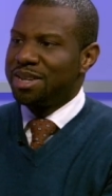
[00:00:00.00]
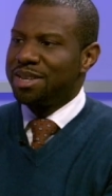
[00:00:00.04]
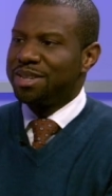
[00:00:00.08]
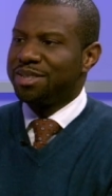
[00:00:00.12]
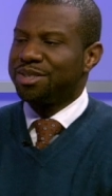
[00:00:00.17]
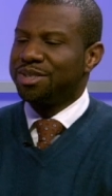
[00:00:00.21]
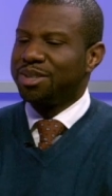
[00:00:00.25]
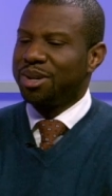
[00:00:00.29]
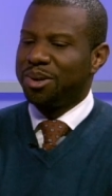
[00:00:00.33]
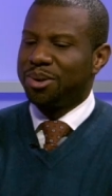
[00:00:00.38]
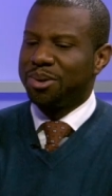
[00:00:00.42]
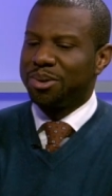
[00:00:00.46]

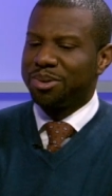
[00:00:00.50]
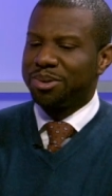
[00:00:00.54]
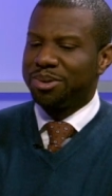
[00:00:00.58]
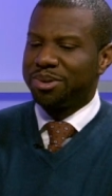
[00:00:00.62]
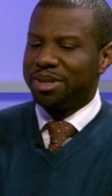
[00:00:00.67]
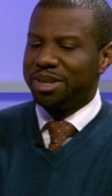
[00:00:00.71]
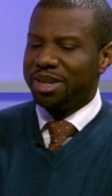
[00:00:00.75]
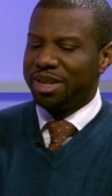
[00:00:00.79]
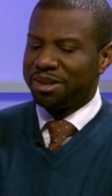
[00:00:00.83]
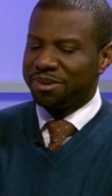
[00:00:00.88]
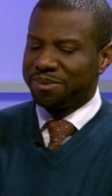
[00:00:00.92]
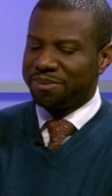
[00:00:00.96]

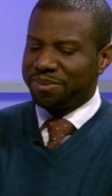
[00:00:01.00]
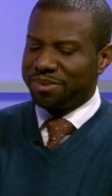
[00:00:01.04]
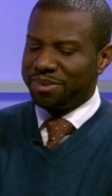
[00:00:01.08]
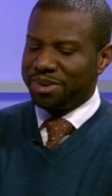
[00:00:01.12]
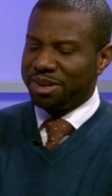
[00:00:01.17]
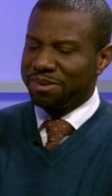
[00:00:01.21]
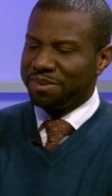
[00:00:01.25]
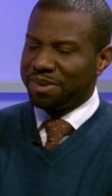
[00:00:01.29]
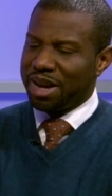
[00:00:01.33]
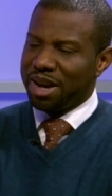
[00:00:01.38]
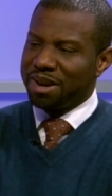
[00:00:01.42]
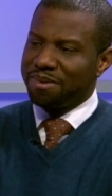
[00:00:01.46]
So if
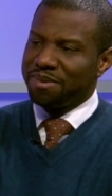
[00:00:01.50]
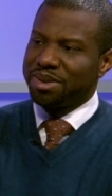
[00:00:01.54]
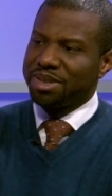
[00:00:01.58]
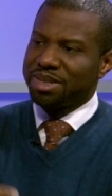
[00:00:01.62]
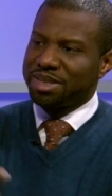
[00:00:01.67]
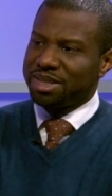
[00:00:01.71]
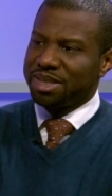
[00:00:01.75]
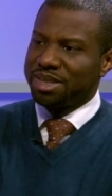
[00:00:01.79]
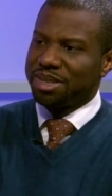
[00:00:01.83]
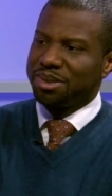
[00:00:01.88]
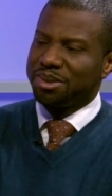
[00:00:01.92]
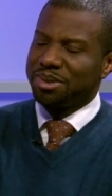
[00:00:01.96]
if every
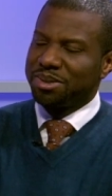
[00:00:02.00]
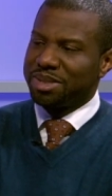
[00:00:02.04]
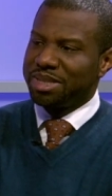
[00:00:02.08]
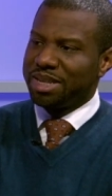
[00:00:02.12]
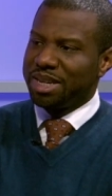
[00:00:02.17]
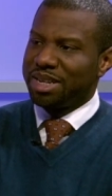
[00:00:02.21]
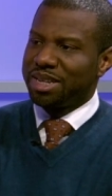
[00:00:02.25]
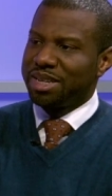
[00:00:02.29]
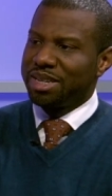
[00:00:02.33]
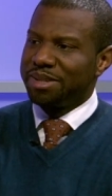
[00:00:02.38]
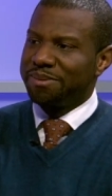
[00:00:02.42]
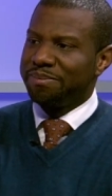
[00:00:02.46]
single
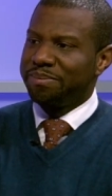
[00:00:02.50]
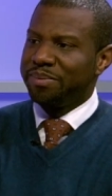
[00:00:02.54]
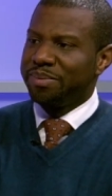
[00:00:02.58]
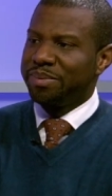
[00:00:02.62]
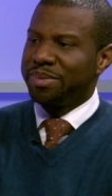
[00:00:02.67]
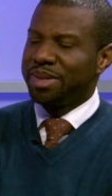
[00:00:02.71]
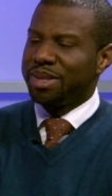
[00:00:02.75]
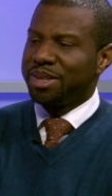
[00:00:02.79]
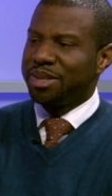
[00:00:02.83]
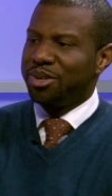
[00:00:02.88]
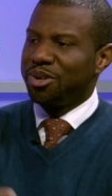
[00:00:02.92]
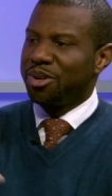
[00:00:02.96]
day
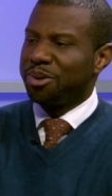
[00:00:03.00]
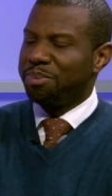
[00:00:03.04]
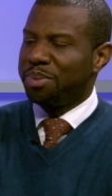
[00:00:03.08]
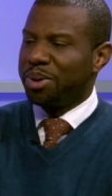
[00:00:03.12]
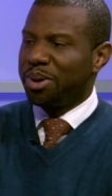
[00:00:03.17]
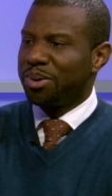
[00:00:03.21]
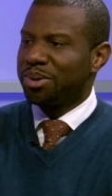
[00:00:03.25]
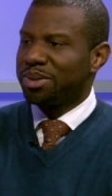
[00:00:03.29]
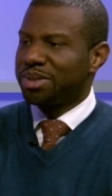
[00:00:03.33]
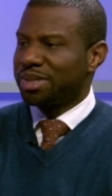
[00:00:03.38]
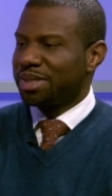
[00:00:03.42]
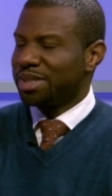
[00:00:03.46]
you're
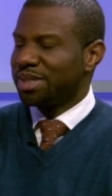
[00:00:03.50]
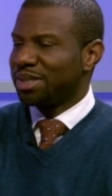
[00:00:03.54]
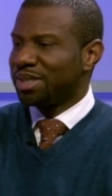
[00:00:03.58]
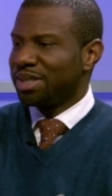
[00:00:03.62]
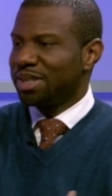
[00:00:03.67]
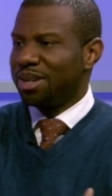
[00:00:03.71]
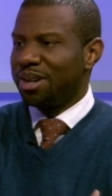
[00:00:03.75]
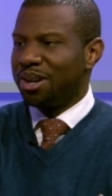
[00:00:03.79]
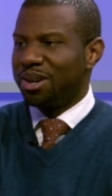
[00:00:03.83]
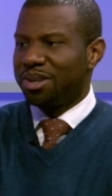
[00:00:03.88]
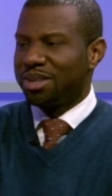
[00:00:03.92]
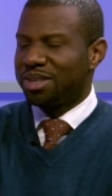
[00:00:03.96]
posting
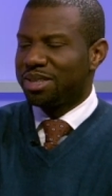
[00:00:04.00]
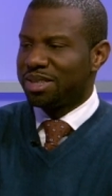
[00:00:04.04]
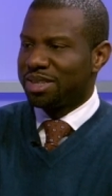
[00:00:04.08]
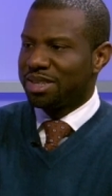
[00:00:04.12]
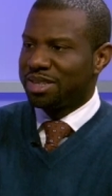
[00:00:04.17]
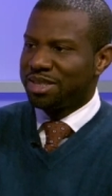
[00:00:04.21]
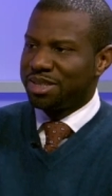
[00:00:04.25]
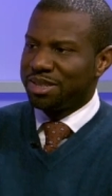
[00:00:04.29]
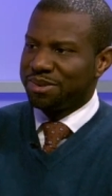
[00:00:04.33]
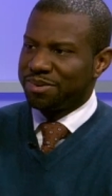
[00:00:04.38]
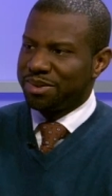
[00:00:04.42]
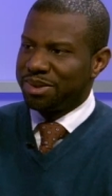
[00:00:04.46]
to all
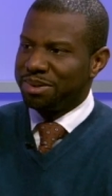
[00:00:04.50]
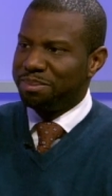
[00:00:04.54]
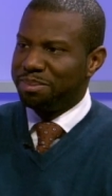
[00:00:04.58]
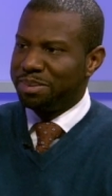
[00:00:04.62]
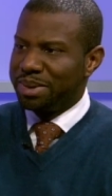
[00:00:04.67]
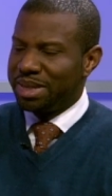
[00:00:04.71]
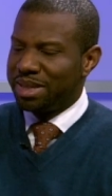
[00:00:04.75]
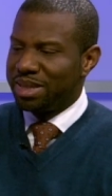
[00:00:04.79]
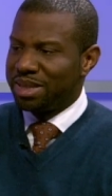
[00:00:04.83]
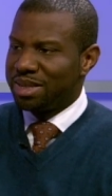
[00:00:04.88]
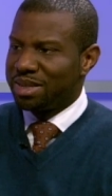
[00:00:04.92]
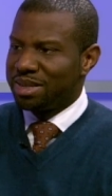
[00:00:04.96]
these different
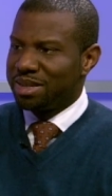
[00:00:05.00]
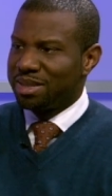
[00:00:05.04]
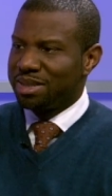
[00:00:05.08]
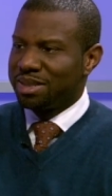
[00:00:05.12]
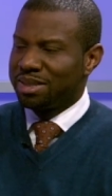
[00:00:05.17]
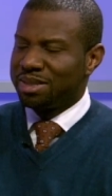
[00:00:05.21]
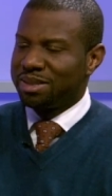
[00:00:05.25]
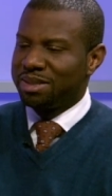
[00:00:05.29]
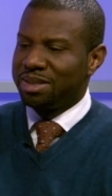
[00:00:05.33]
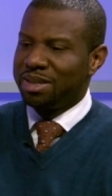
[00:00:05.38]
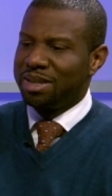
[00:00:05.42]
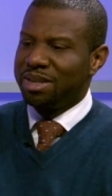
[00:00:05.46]

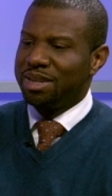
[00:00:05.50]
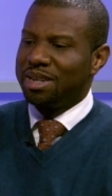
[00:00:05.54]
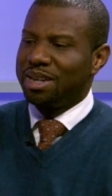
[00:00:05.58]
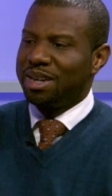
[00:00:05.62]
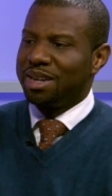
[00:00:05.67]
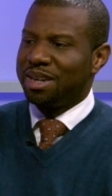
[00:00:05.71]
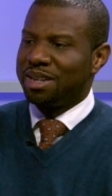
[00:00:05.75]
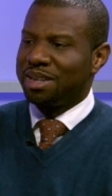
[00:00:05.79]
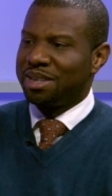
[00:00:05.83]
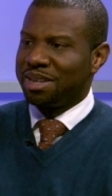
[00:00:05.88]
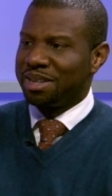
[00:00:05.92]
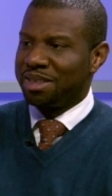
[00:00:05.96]
mediums
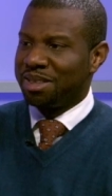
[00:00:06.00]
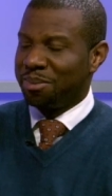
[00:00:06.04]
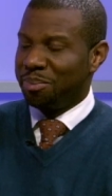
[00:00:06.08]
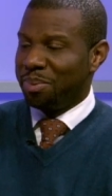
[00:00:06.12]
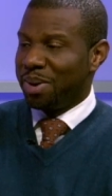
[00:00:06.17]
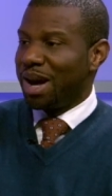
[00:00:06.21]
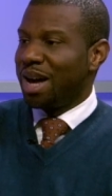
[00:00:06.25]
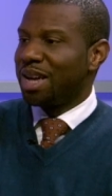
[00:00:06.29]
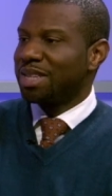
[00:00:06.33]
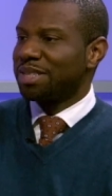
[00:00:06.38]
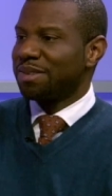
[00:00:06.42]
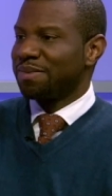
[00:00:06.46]
uh, the
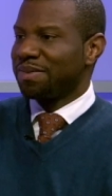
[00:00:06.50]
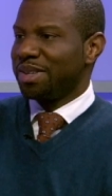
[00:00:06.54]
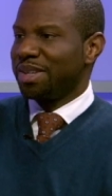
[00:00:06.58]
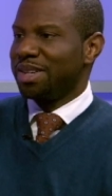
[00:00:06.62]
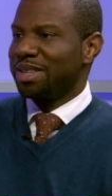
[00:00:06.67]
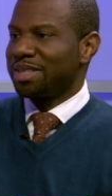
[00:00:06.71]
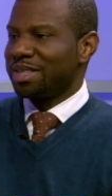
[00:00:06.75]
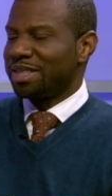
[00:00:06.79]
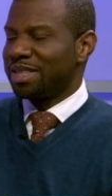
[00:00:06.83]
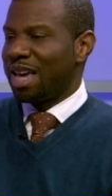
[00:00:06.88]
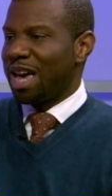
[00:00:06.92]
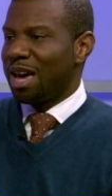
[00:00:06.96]
positive
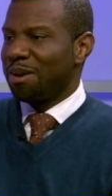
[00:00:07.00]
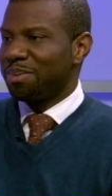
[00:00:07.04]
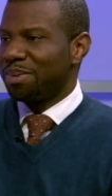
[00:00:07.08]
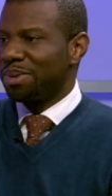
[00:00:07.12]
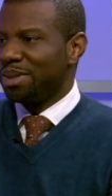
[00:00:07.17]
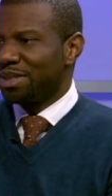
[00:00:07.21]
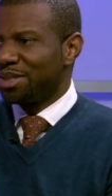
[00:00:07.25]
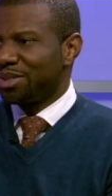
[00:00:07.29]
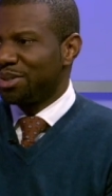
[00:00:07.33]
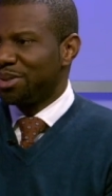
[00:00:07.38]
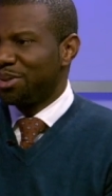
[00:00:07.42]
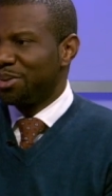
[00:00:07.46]
things that's happening
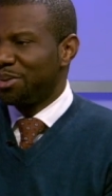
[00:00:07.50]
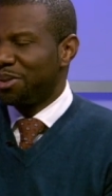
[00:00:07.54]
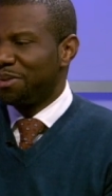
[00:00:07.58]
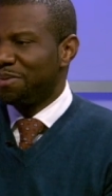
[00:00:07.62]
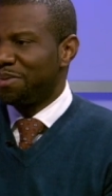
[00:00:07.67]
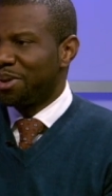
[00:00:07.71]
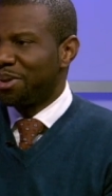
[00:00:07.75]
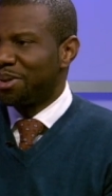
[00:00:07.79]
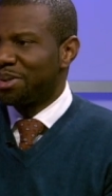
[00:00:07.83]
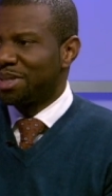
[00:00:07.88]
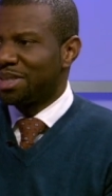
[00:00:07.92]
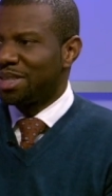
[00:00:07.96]
at your
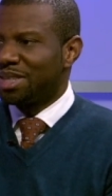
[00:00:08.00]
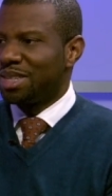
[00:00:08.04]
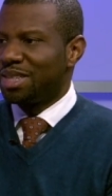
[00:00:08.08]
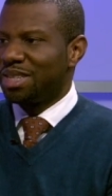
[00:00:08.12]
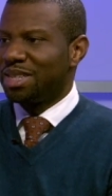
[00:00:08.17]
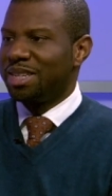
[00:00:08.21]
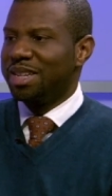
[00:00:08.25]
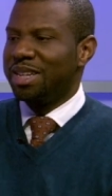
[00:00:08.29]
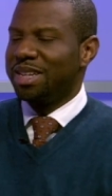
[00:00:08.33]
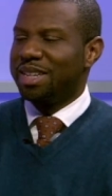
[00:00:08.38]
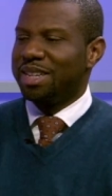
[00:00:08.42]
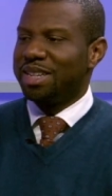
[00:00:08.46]

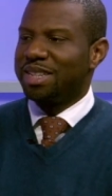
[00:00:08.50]
university,